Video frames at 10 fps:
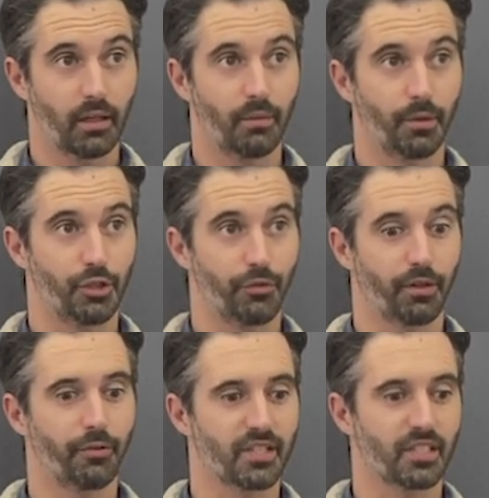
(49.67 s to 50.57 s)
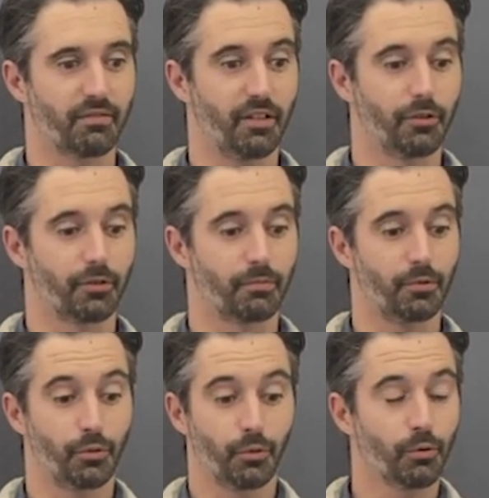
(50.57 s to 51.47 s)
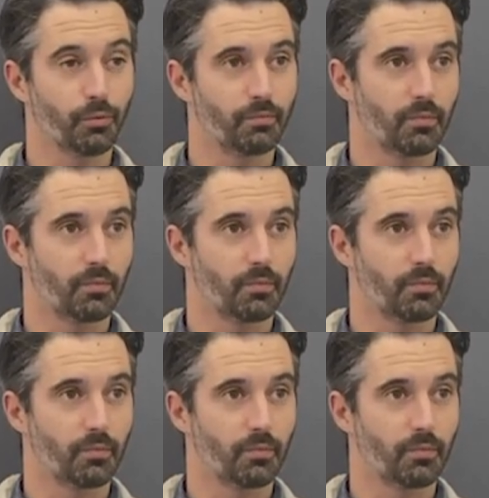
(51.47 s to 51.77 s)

but you run the risk of either Google